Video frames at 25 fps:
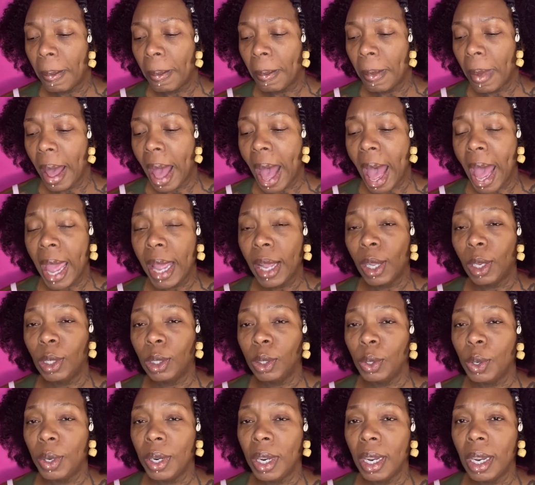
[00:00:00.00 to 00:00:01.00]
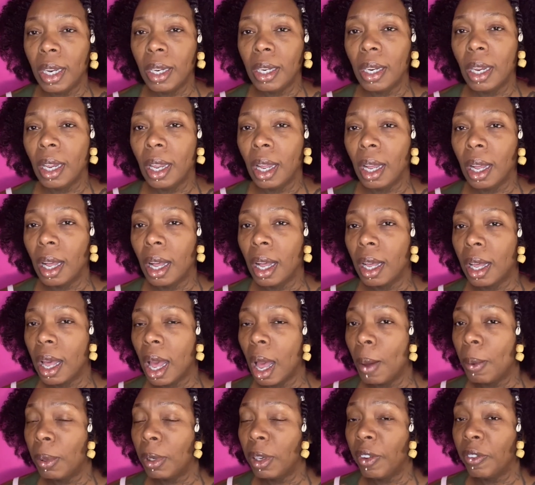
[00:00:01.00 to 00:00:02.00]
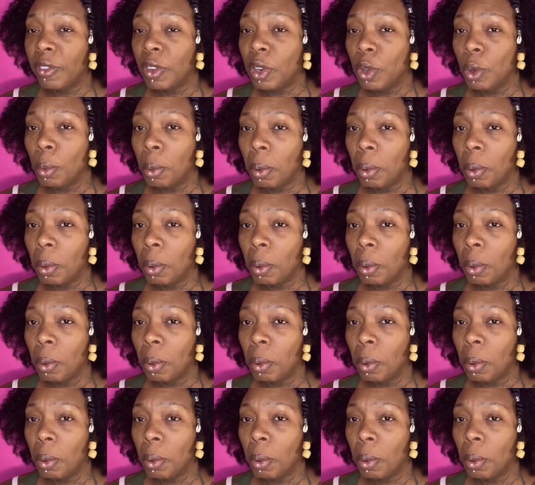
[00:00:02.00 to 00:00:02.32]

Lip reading: included a couple of new